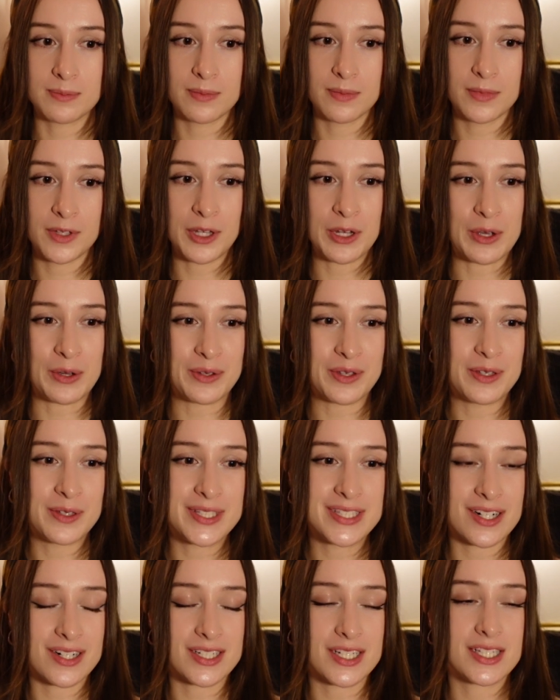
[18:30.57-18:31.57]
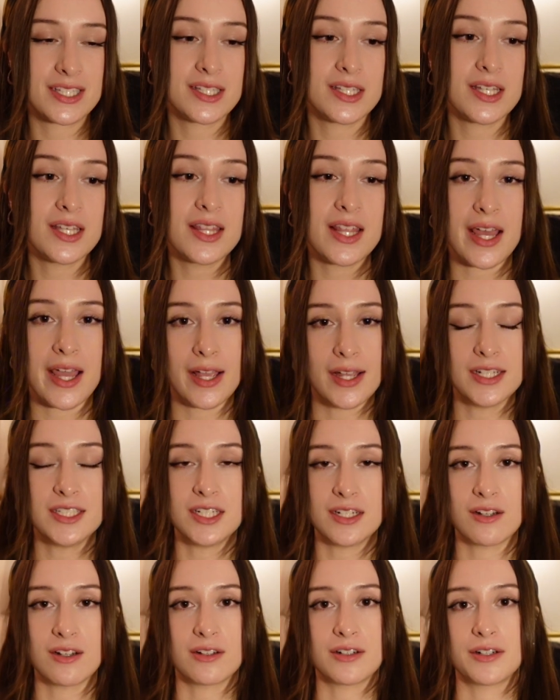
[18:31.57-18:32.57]
you start to see the
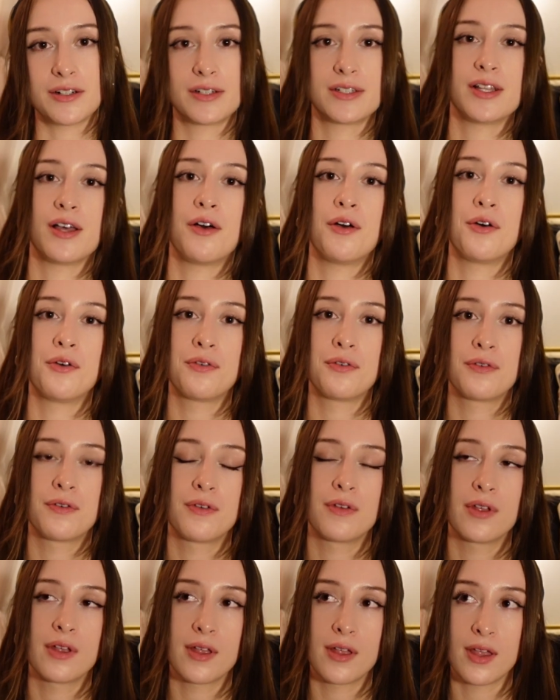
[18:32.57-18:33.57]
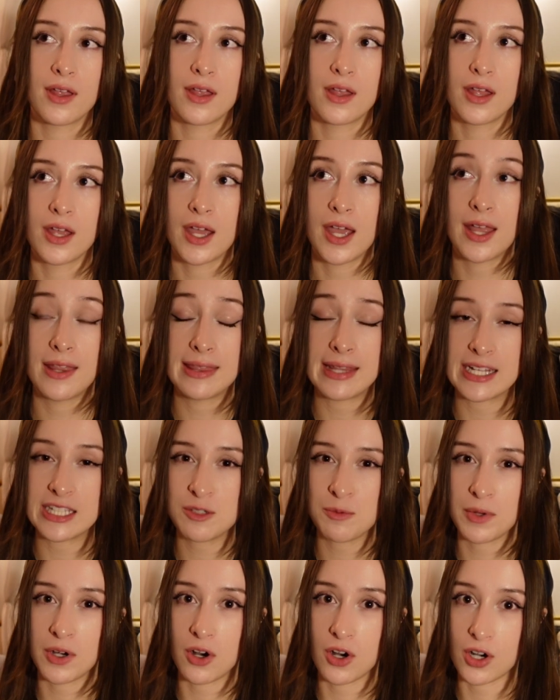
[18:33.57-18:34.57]
aging on yourself, and that's
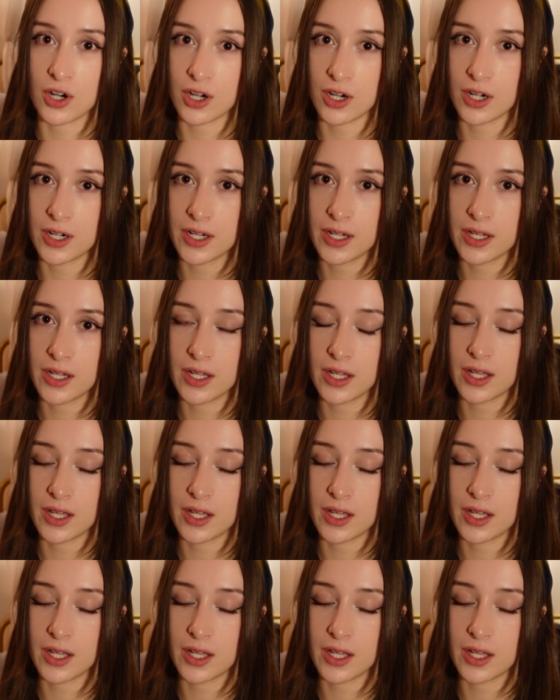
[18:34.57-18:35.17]
been hard.